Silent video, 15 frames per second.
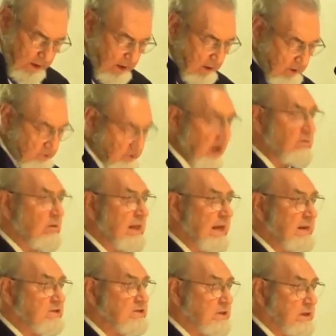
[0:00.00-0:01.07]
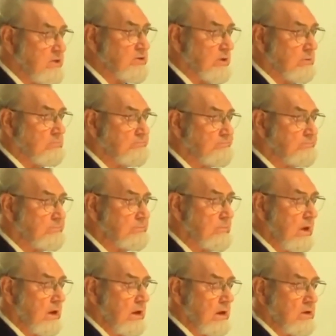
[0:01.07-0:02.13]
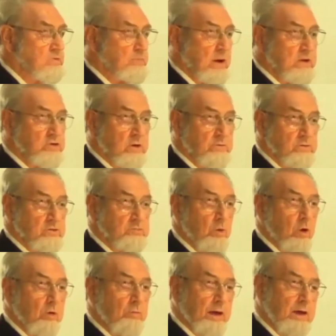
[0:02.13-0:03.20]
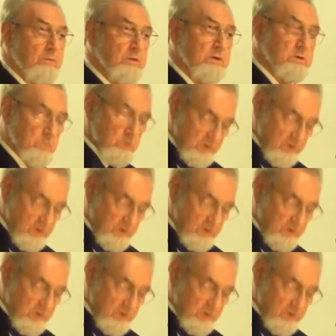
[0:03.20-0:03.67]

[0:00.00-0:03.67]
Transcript: general anesthesia especially for small babies, was